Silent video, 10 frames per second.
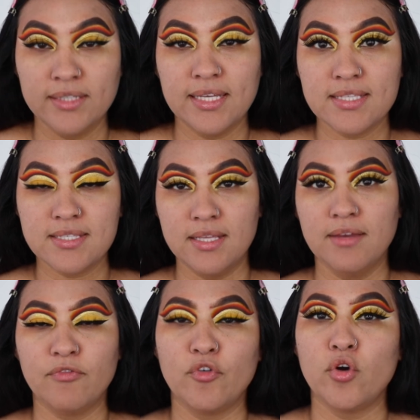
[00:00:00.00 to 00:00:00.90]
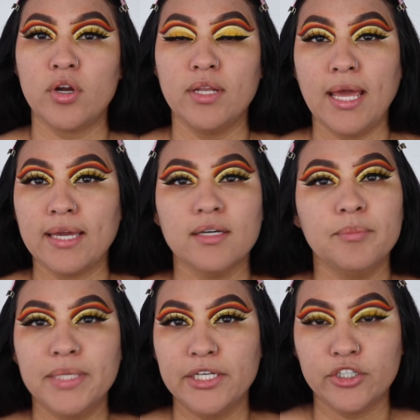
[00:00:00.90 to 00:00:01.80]
that sit for like a
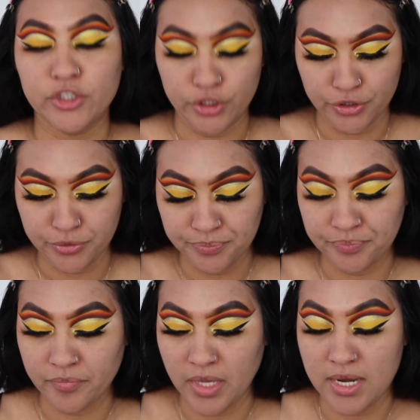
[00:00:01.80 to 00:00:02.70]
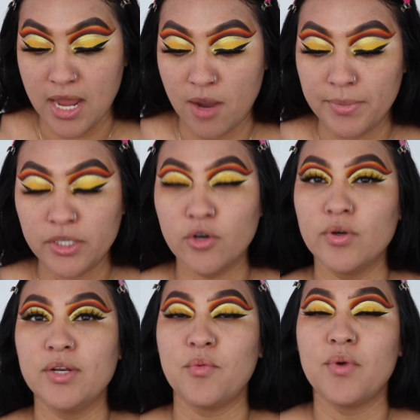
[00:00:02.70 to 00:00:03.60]
minute or two. Now I'm gonna go
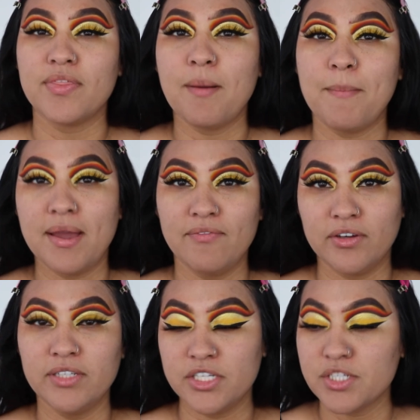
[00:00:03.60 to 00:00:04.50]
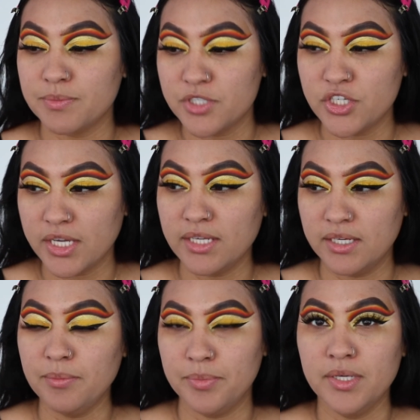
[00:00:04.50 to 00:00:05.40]
in with my foundation. I'm gonna shake it up.